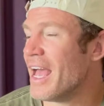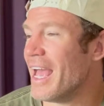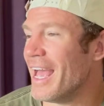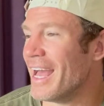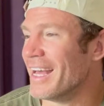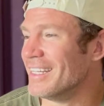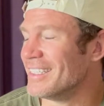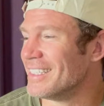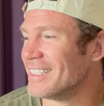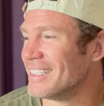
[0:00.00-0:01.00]

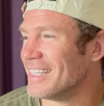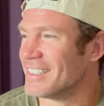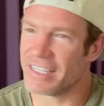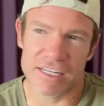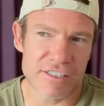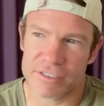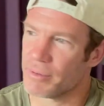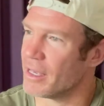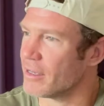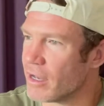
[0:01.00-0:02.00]
And instead of just
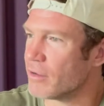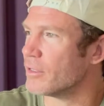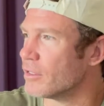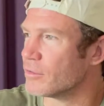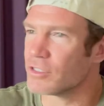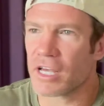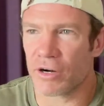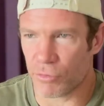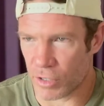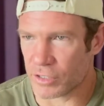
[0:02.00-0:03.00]
like, oh, you know, just kind
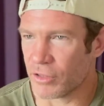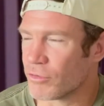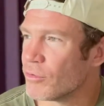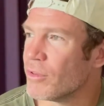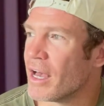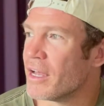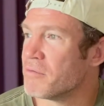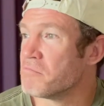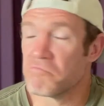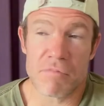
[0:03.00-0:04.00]
of rushing through
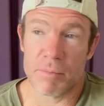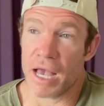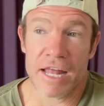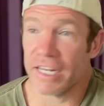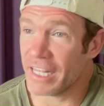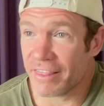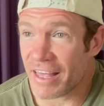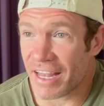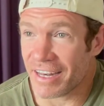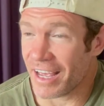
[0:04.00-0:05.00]
that. I mean, I didn't hit
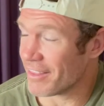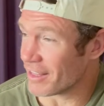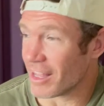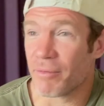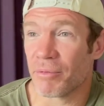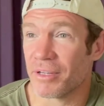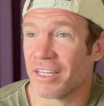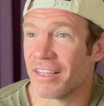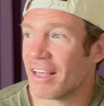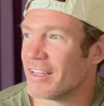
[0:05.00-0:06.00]
that day. I think a lot of people didn't
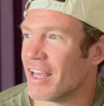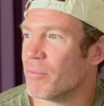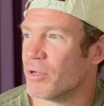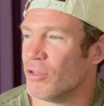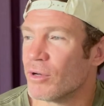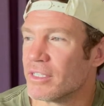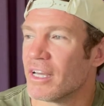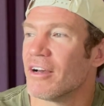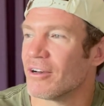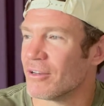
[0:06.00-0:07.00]
hit that day, but you could
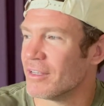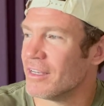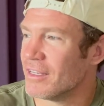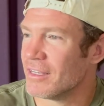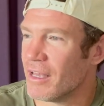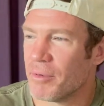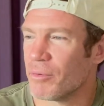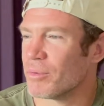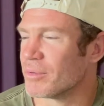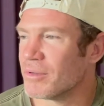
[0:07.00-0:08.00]
tell, I mean,
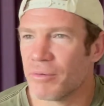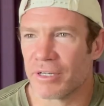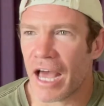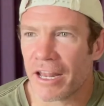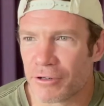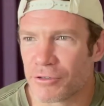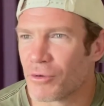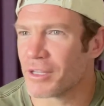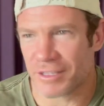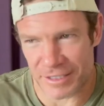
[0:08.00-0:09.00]
we were 9 years
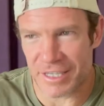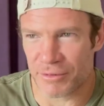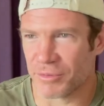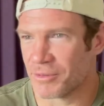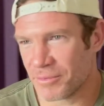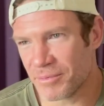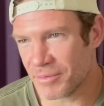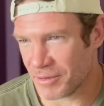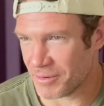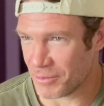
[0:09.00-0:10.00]
old. Like this kid was,
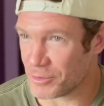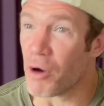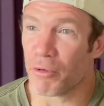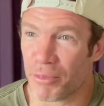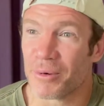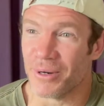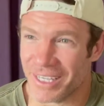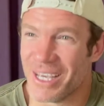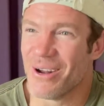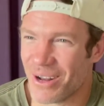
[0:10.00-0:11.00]
he was going through it.
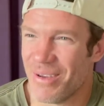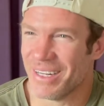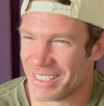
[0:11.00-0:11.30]
You know what I mean?